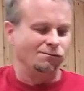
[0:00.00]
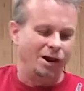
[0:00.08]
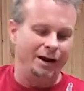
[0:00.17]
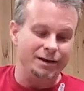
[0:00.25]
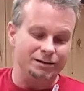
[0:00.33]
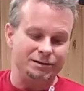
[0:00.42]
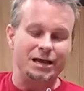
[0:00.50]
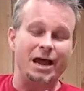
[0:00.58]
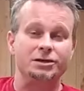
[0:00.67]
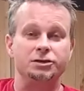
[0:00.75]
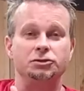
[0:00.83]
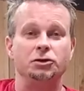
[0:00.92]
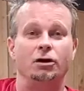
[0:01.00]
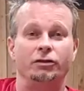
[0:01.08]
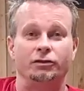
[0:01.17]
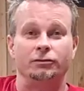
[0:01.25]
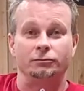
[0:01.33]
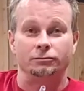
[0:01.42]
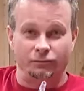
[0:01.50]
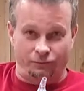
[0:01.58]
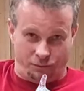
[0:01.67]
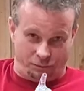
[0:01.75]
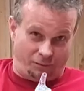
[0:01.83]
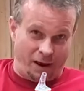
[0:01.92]
And this is actually Jonathan's
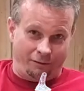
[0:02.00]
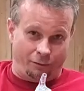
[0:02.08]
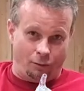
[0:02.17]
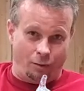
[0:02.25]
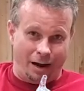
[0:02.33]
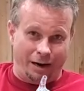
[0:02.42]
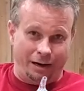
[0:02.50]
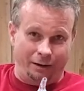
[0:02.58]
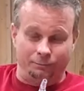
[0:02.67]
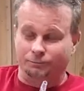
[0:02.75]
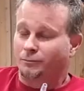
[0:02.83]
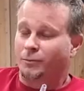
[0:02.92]
favorite wine. Now,